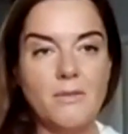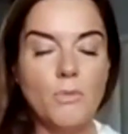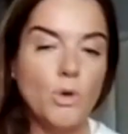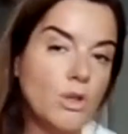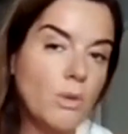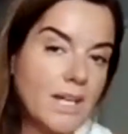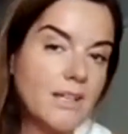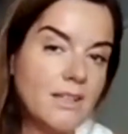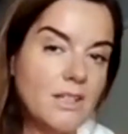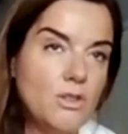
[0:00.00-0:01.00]
more
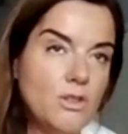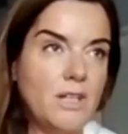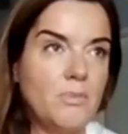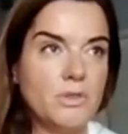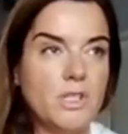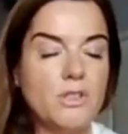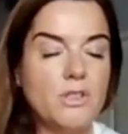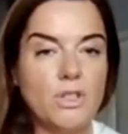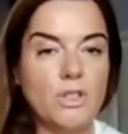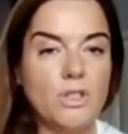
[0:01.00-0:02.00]
quickly than you're able to
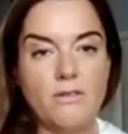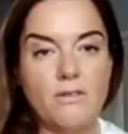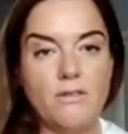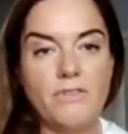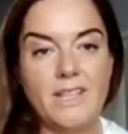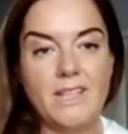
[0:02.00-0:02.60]
do it yourself,